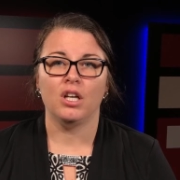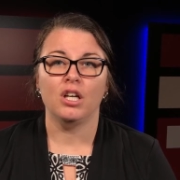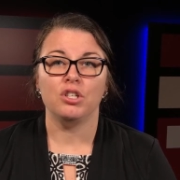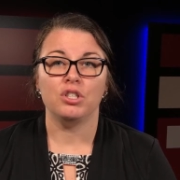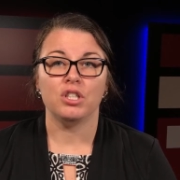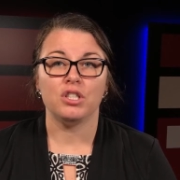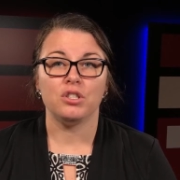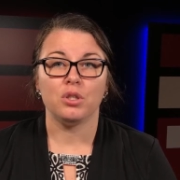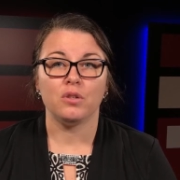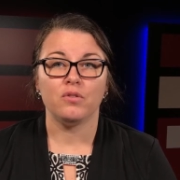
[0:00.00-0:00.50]

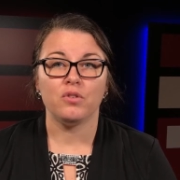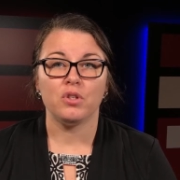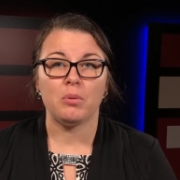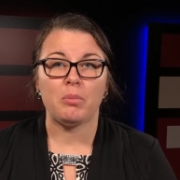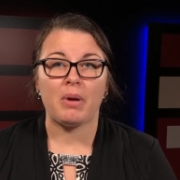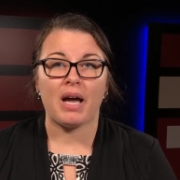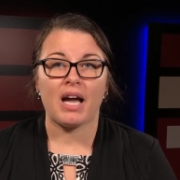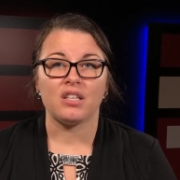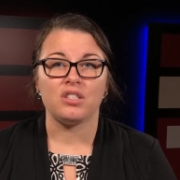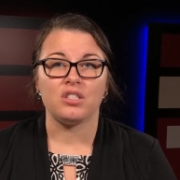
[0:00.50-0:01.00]
Just over the
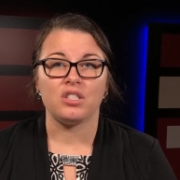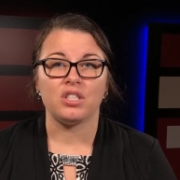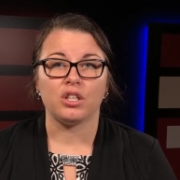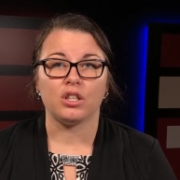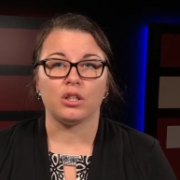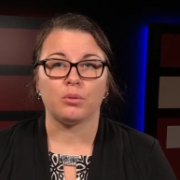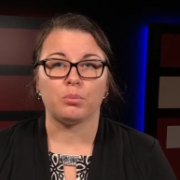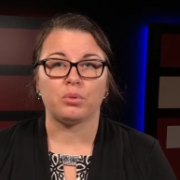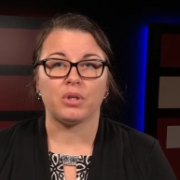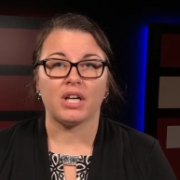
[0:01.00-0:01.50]
past
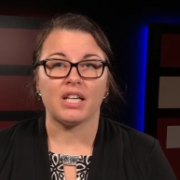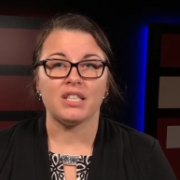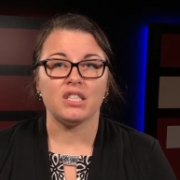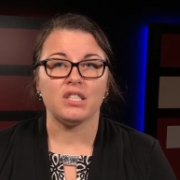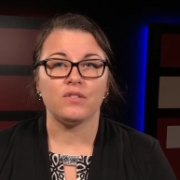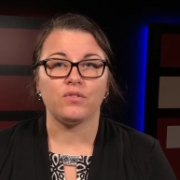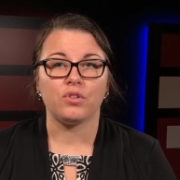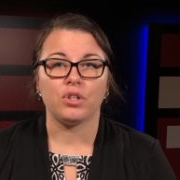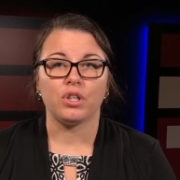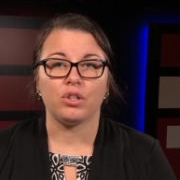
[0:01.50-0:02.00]
year,
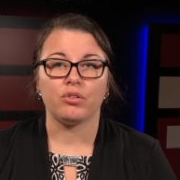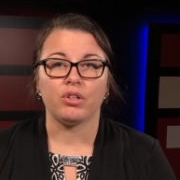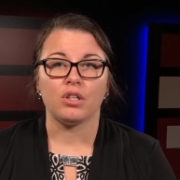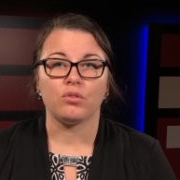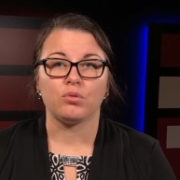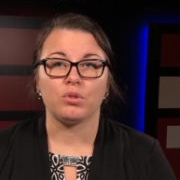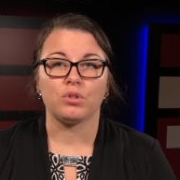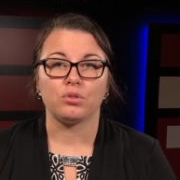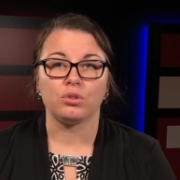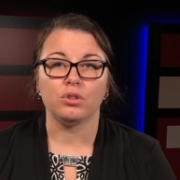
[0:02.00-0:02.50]
prices for year end
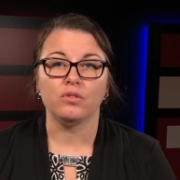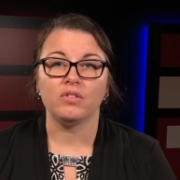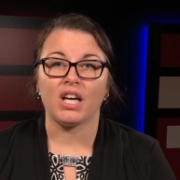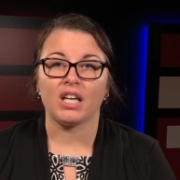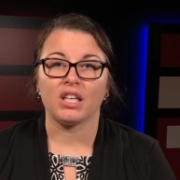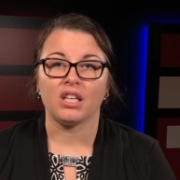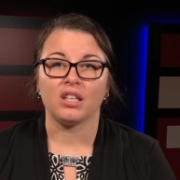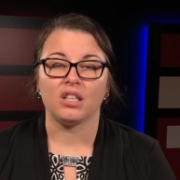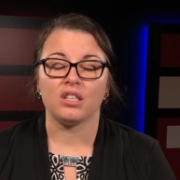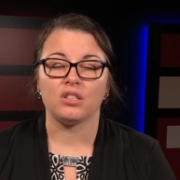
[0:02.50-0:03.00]
reserve
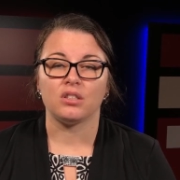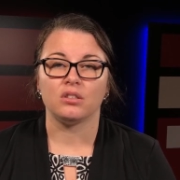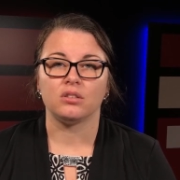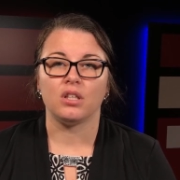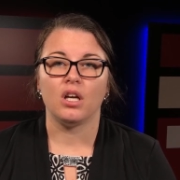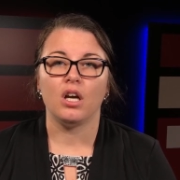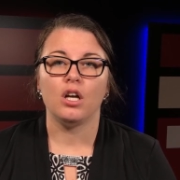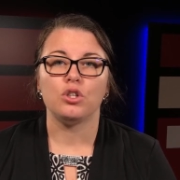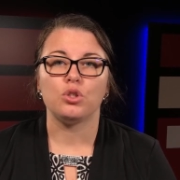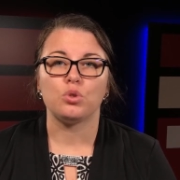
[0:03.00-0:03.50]
calculations
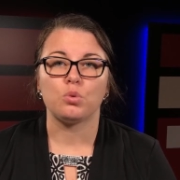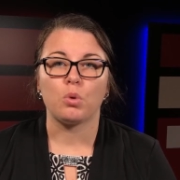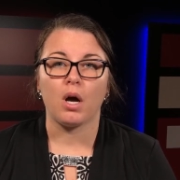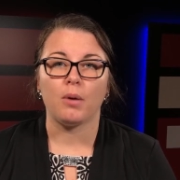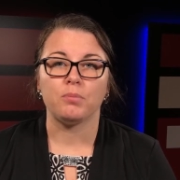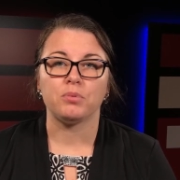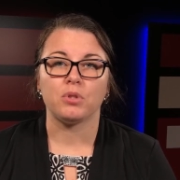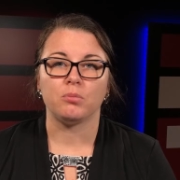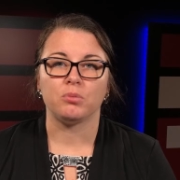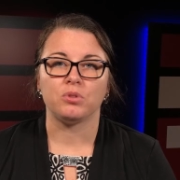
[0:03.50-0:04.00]

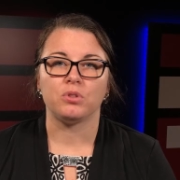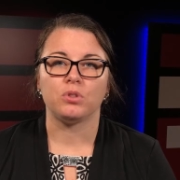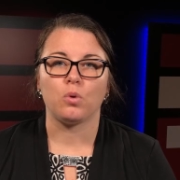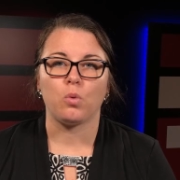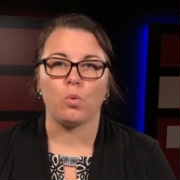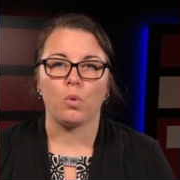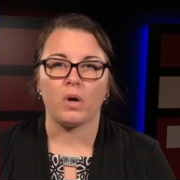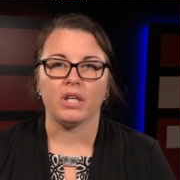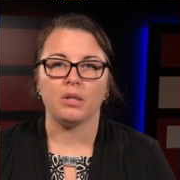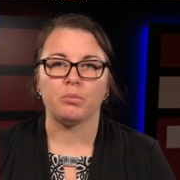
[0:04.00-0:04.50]
dropped almost
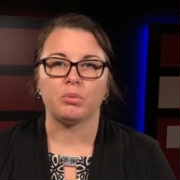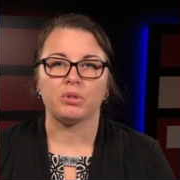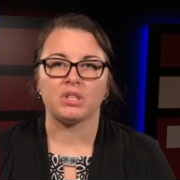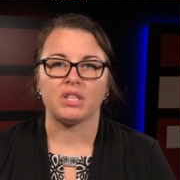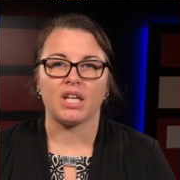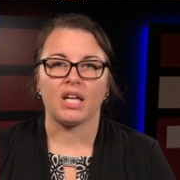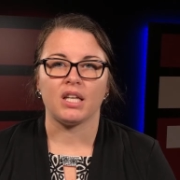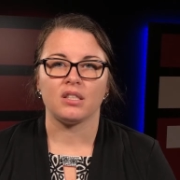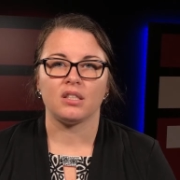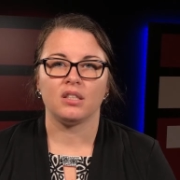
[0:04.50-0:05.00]

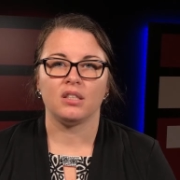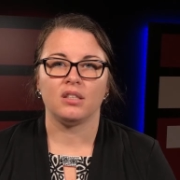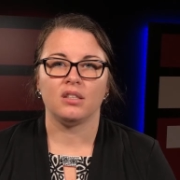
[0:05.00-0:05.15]
20%.